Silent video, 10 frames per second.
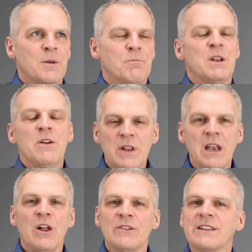But over the
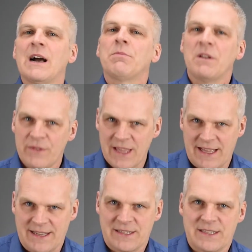last couple of
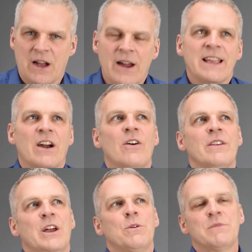years, I
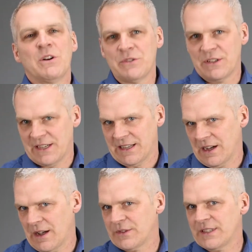can't help noticing
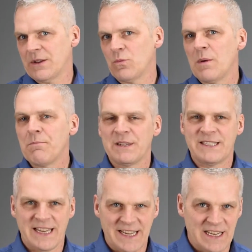that I've seen one
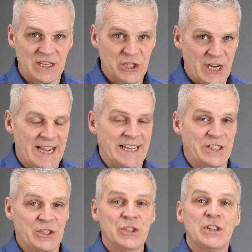particular
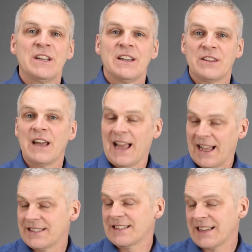change that
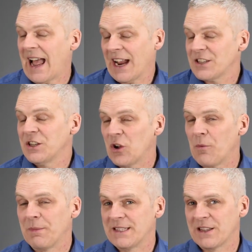has actually
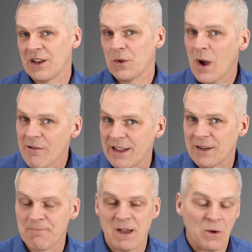got me slightly worried,
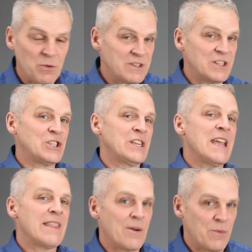and I wanted to
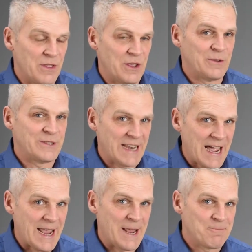share that with you
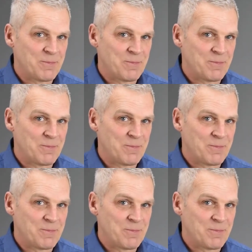today.